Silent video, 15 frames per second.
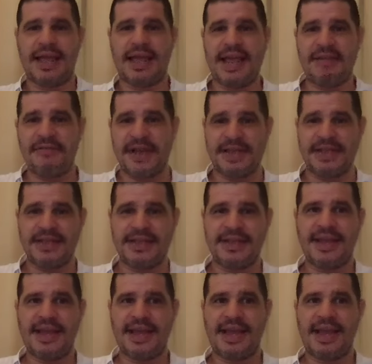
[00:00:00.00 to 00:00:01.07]
even
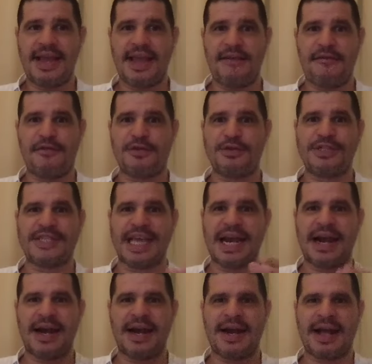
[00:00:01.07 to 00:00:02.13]
if you're
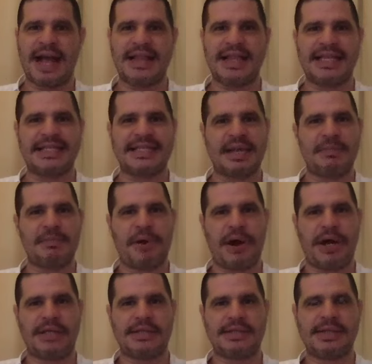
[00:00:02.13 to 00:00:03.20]
selling it at the same
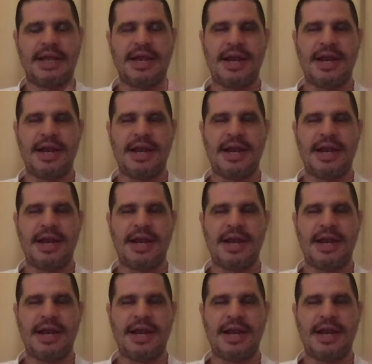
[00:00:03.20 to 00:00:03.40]
price.